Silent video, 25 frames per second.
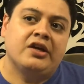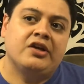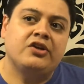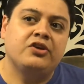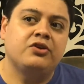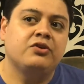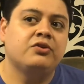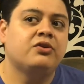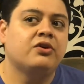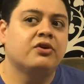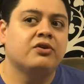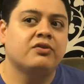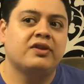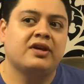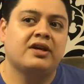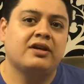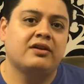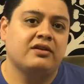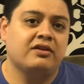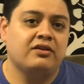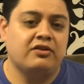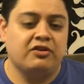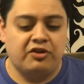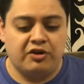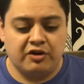you know
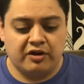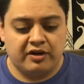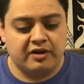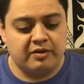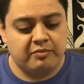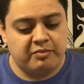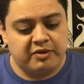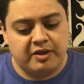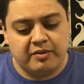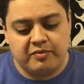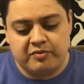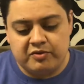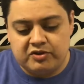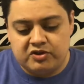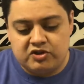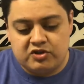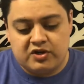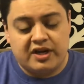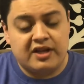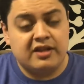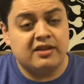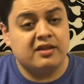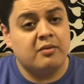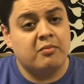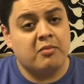that you're going to be able to
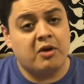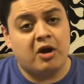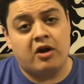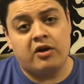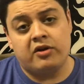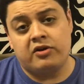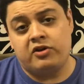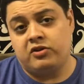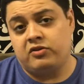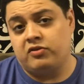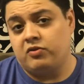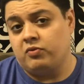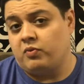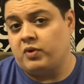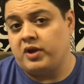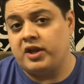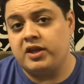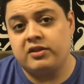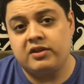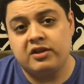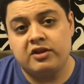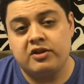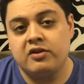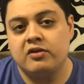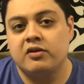train them on the way
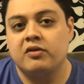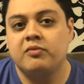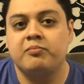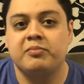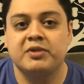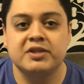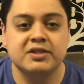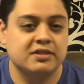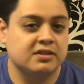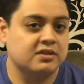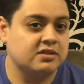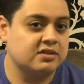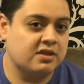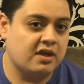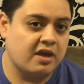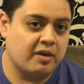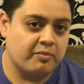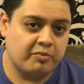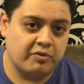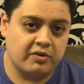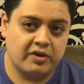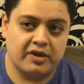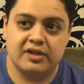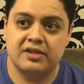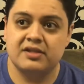that your business
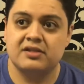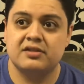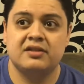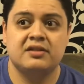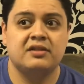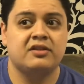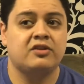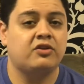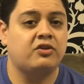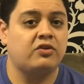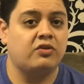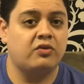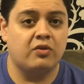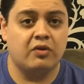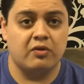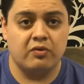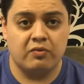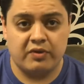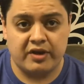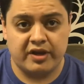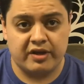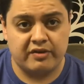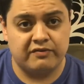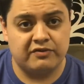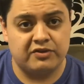operates, your
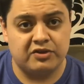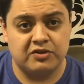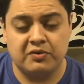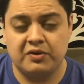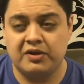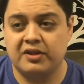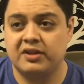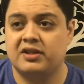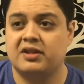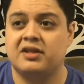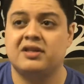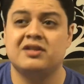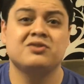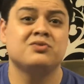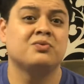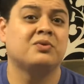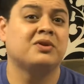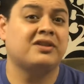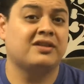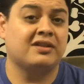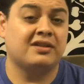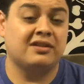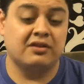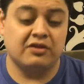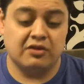way of doing things
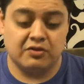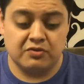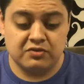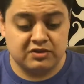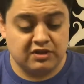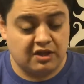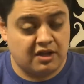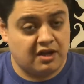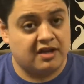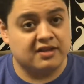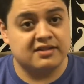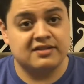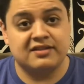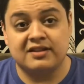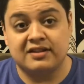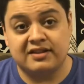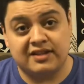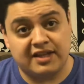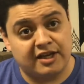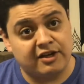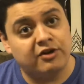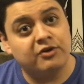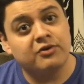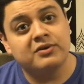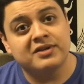within those laws that
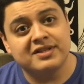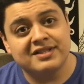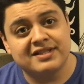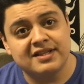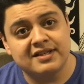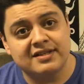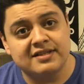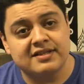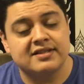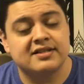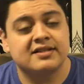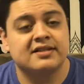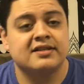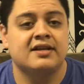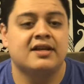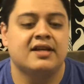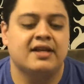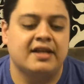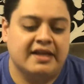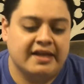they know exist.